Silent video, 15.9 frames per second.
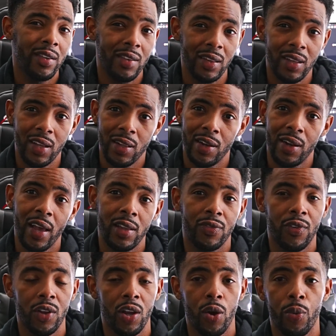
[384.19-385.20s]
I think the next
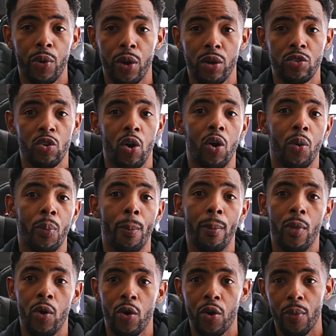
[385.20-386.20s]
video we're going to talk
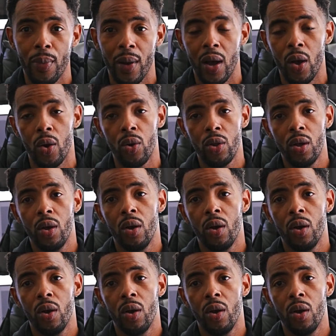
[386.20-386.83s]
more about